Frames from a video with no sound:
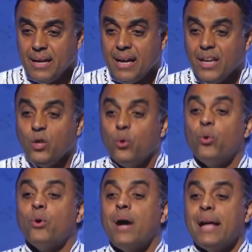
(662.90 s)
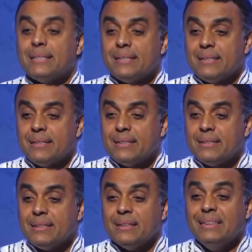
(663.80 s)
you rest
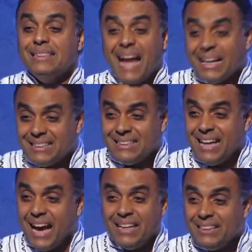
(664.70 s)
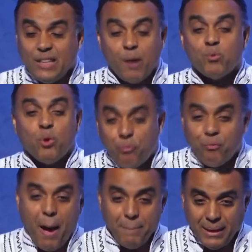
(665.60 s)
till next year in terms of
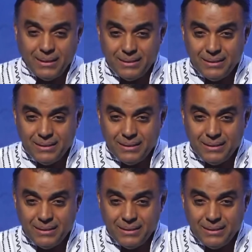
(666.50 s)
farming.